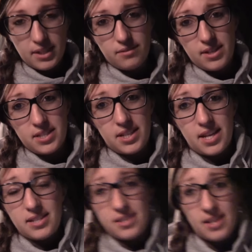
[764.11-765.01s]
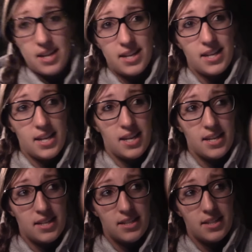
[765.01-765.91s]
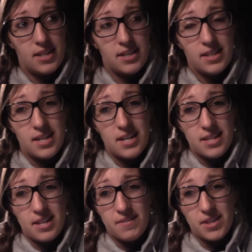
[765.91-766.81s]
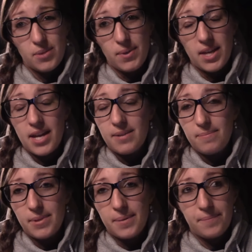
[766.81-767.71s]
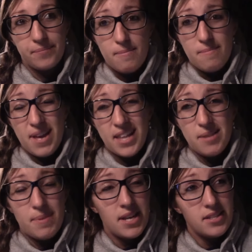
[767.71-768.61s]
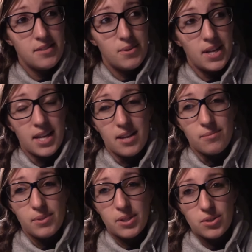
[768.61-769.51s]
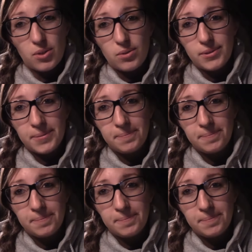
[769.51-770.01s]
Rest again tonight, and then I've got the weekend, but making the best of what I can with this cold.